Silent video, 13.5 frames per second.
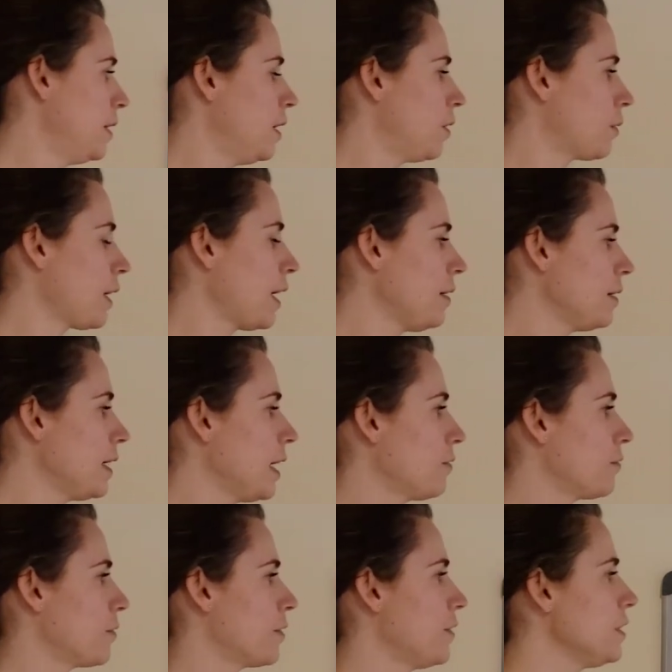Okay, now
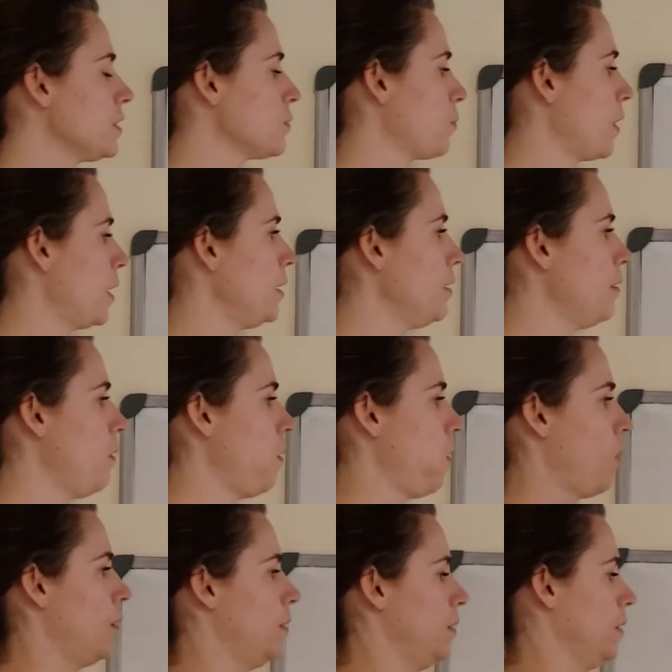for this one,
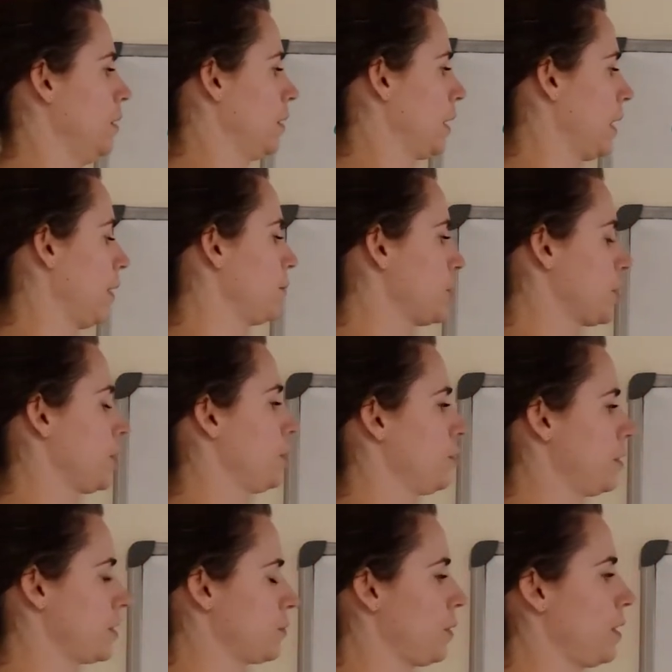okay, I'm just going to do
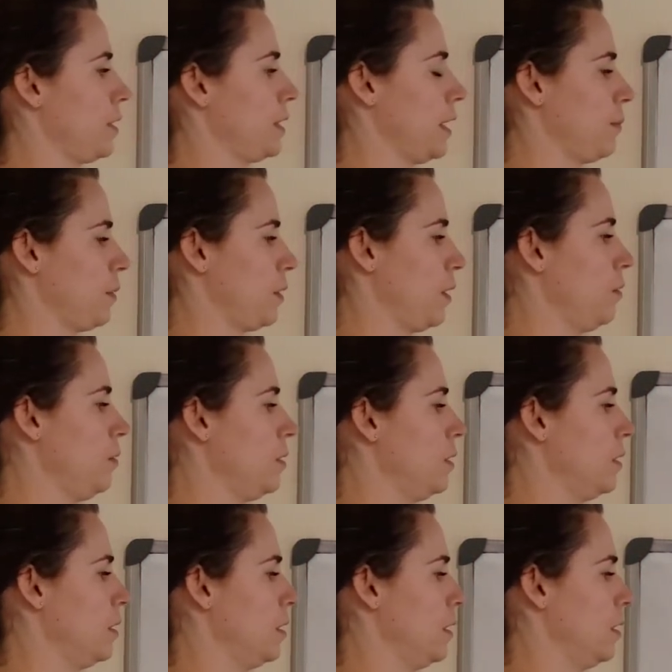this one down below.
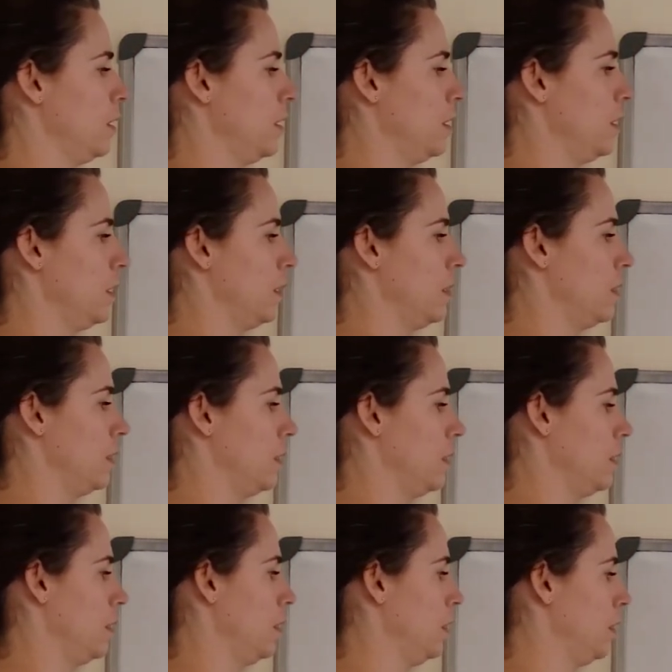
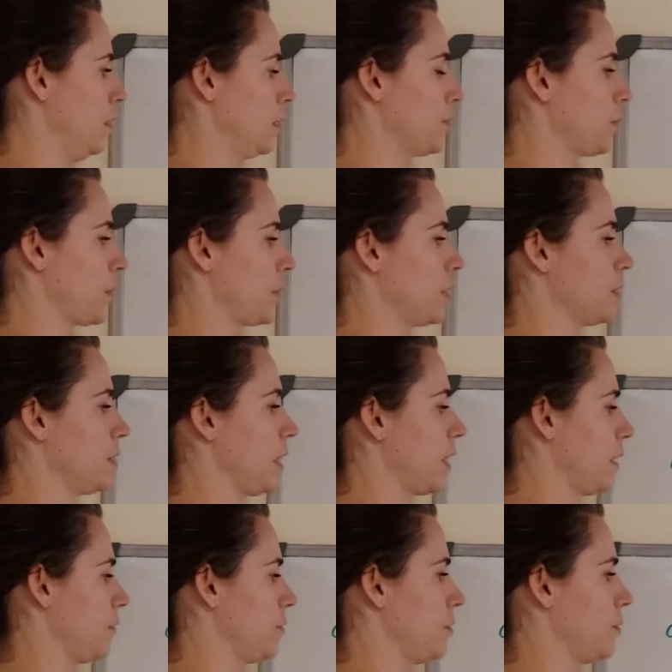Let's bring this
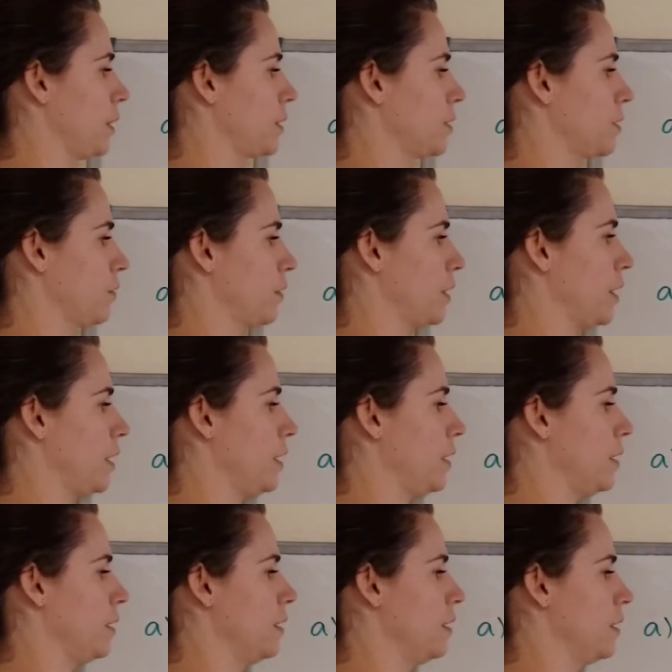negative 2x over here.